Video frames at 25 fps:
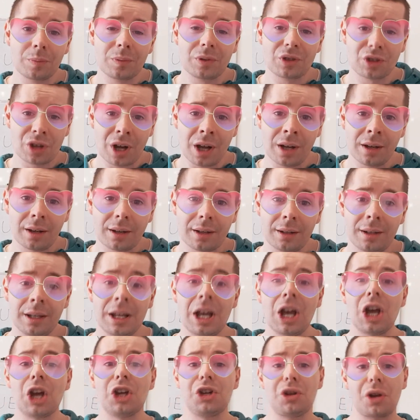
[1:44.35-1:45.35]
channel,
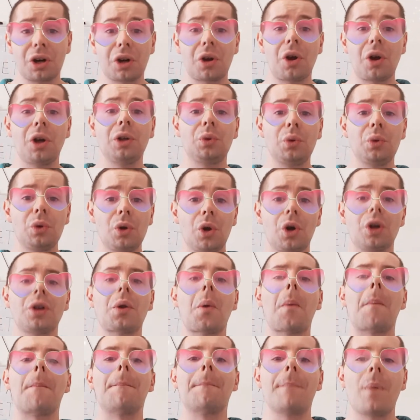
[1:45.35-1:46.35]
you're going to learn
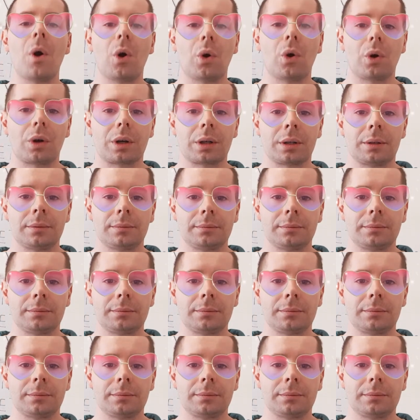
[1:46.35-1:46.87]
more.